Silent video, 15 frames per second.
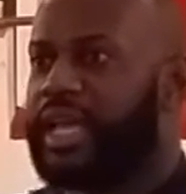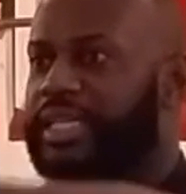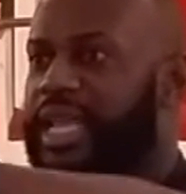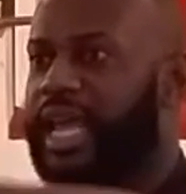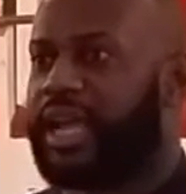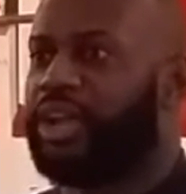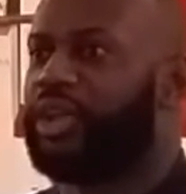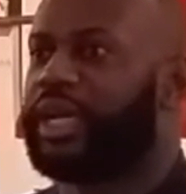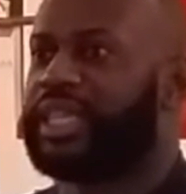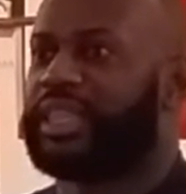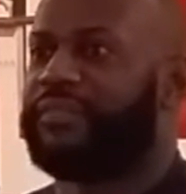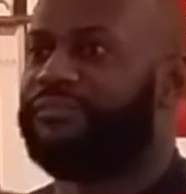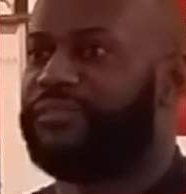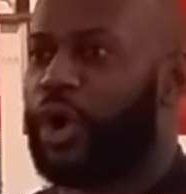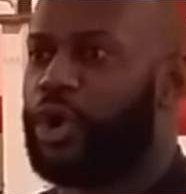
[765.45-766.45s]
Take a look at
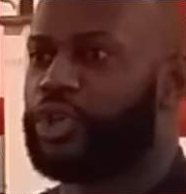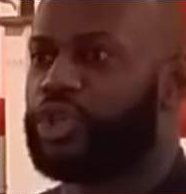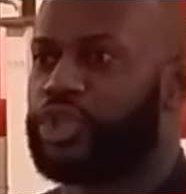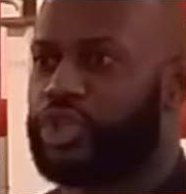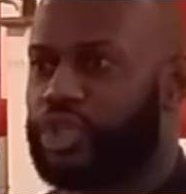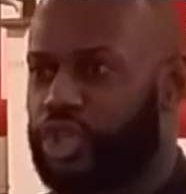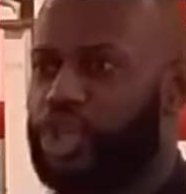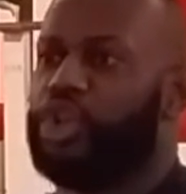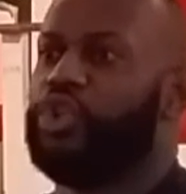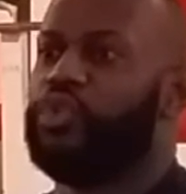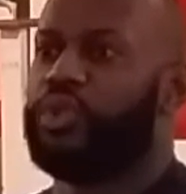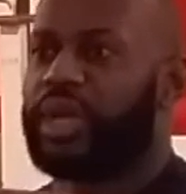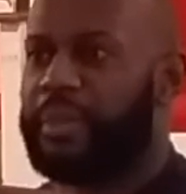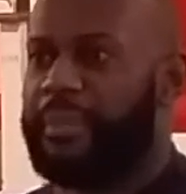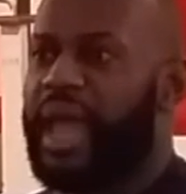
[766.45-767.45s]
the first
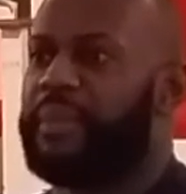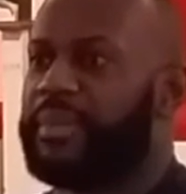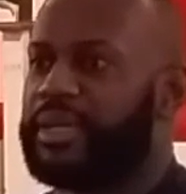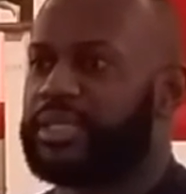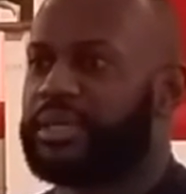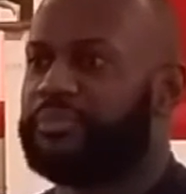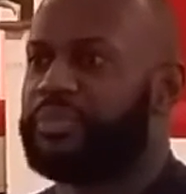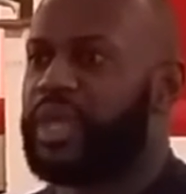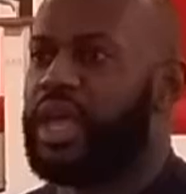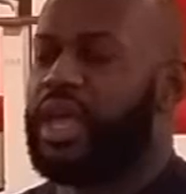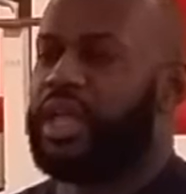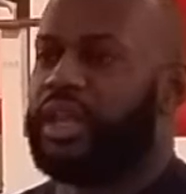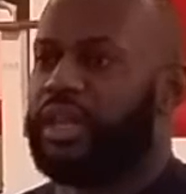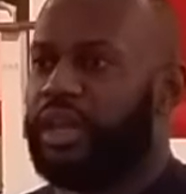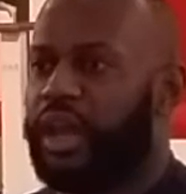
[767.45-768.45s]
two commandments.
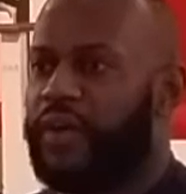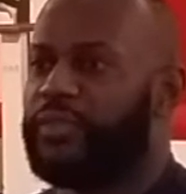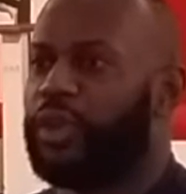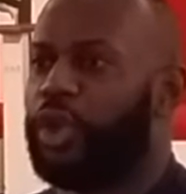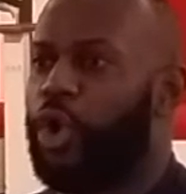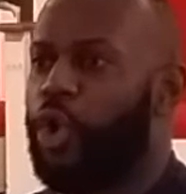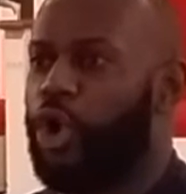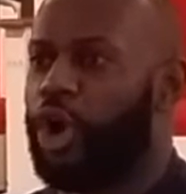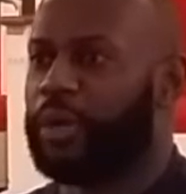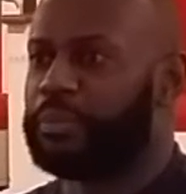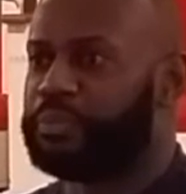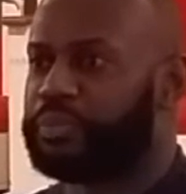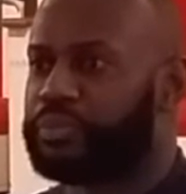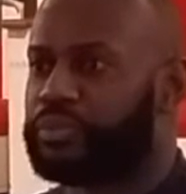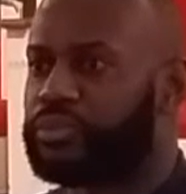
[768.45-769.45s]
Love the
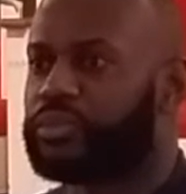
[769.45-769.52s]
Lord